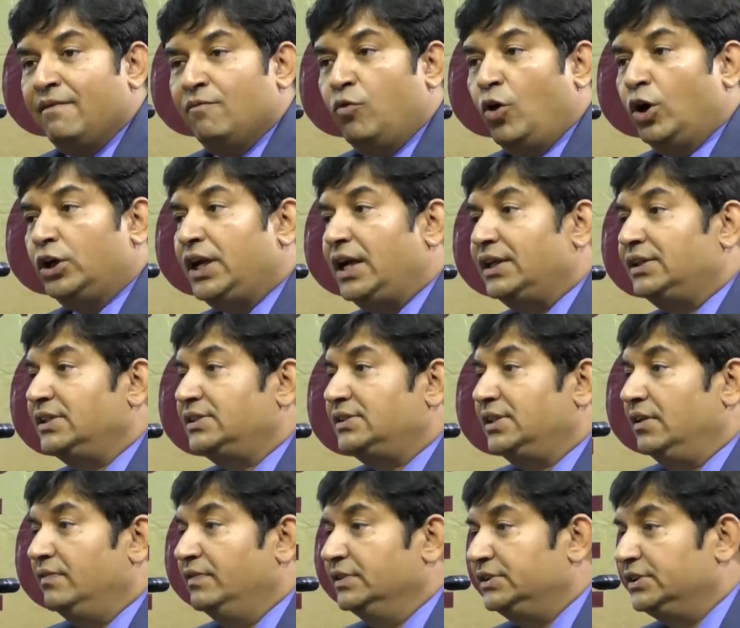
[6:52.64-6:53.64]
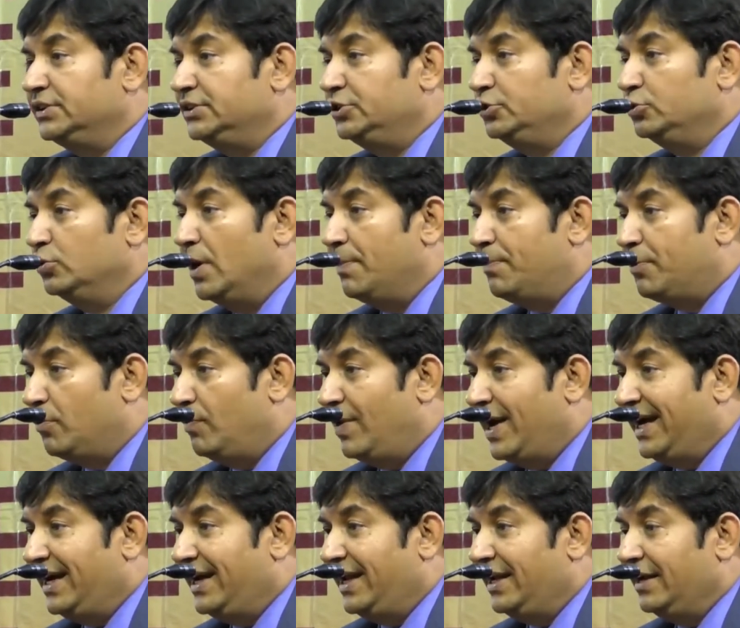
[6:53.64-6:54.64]
what are the services you are
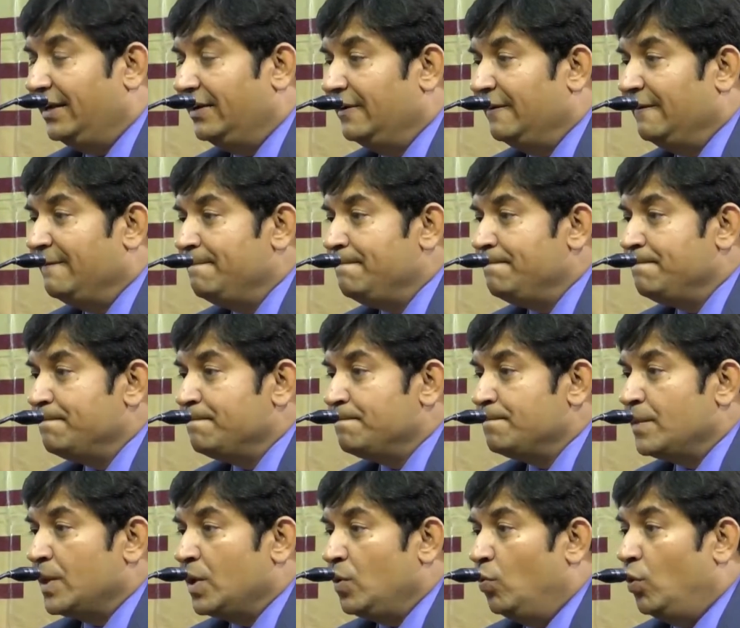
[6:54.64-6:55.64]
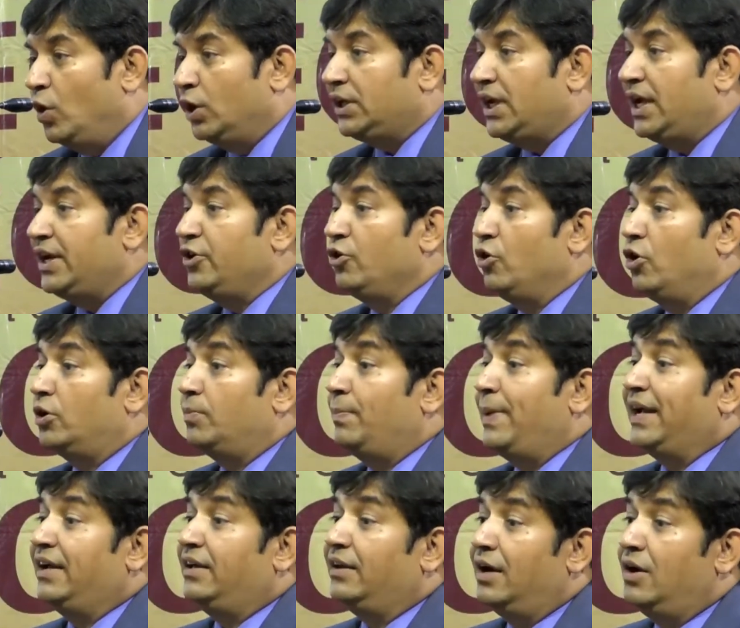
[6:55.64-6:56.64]
providing, what are your
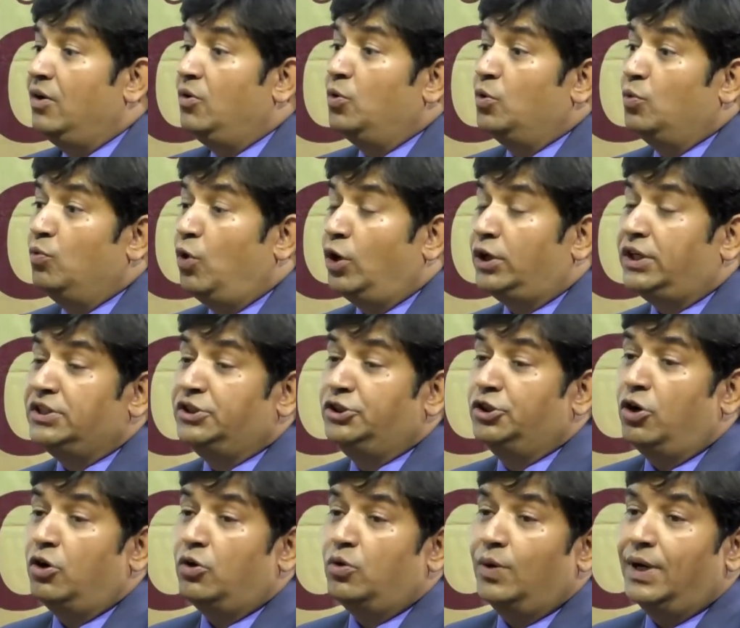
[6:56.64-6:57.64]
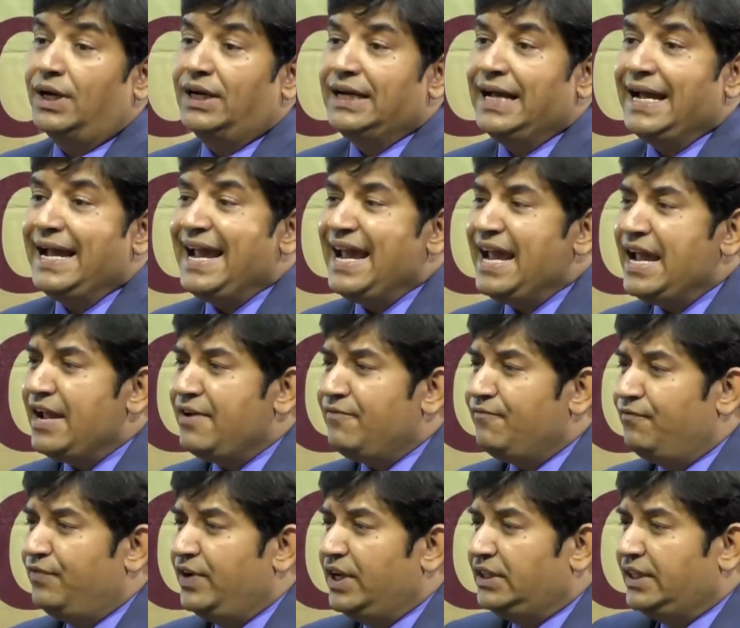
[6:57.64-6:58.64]
background, what is your,
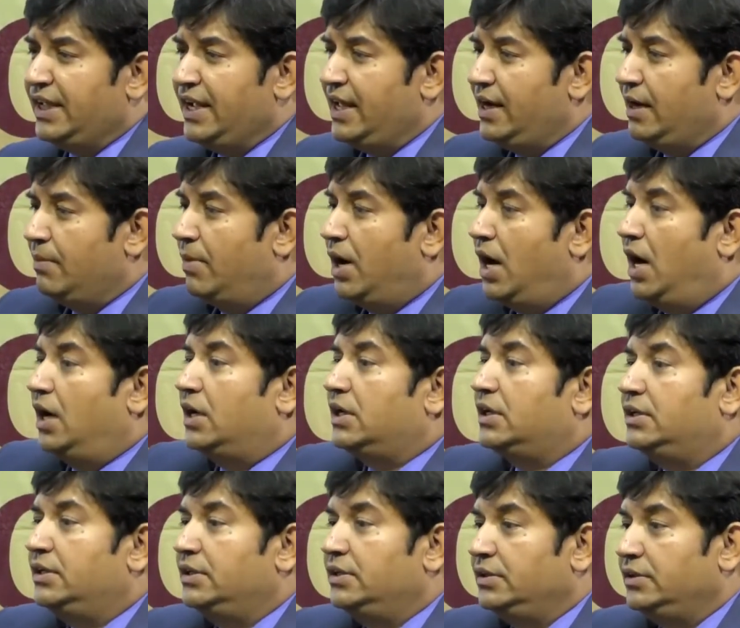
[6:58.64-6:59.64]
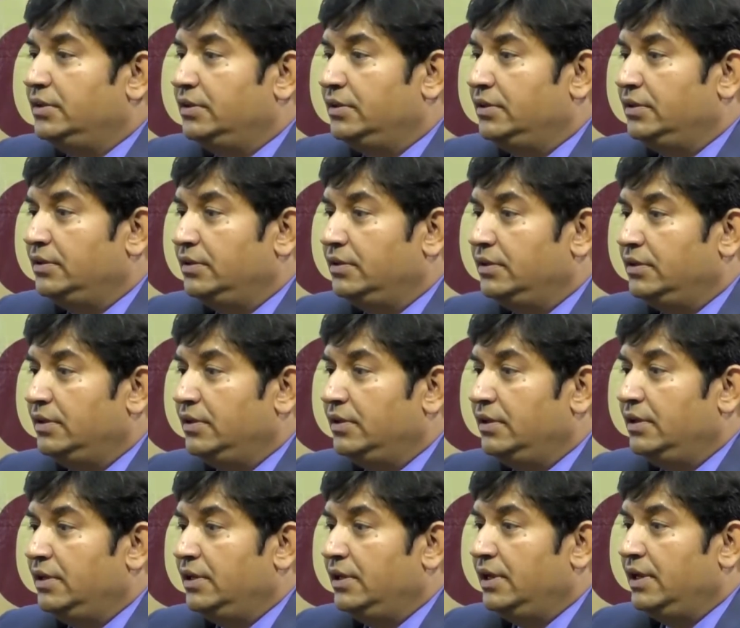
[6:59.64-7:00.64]
everything in a mark.
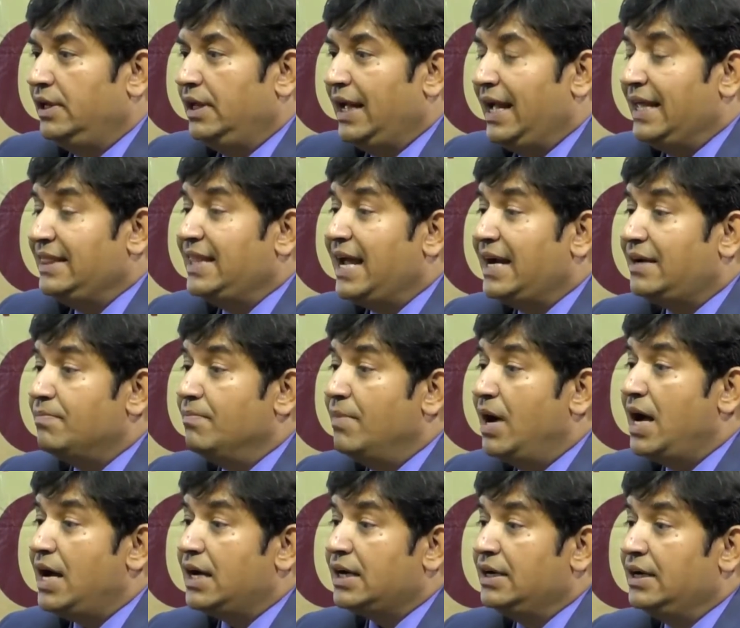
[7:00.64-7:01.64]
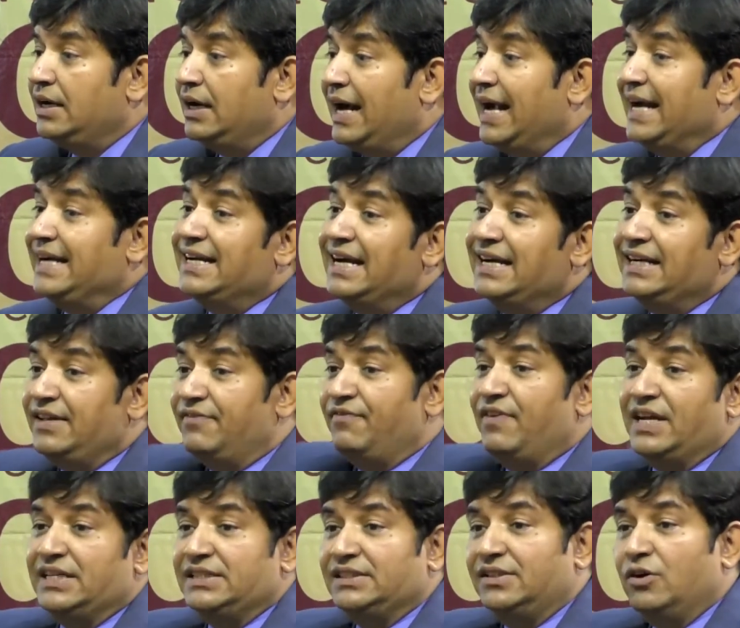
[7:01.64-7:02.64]
And that mark
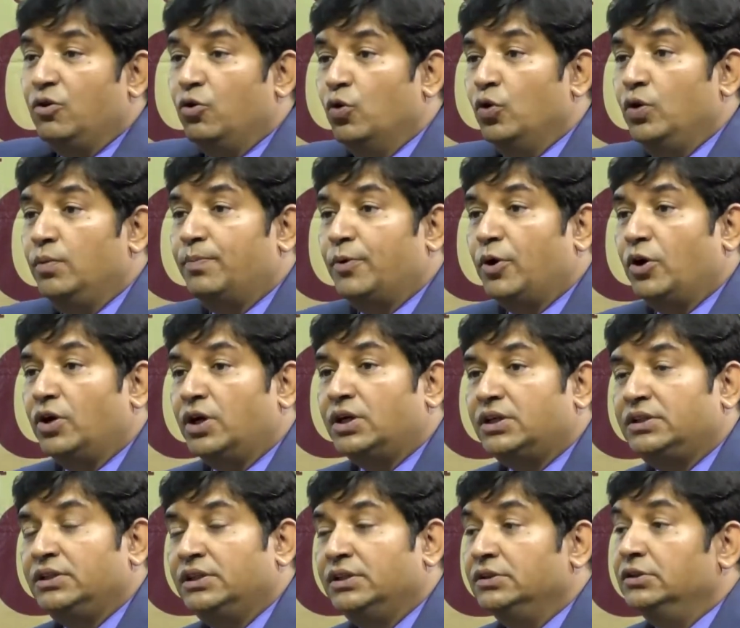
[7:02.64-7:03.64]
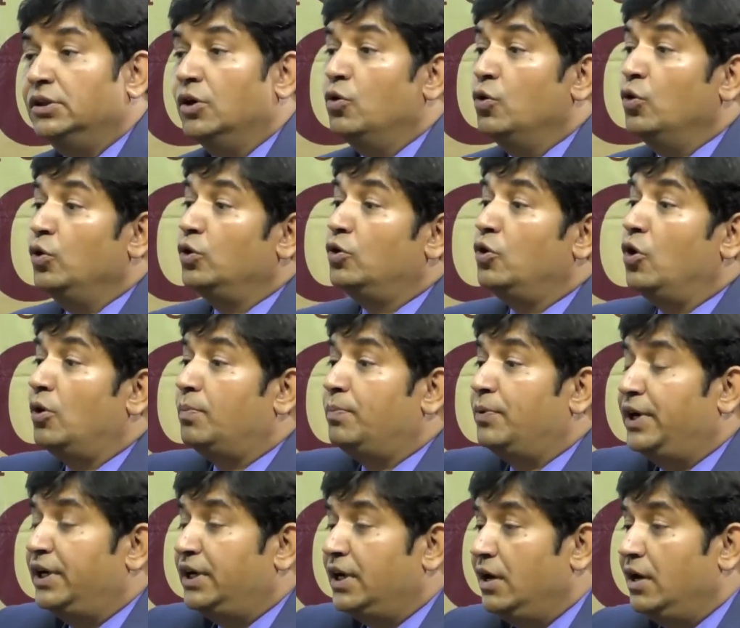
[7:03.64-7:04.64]
identifies the whole product, the whole corporate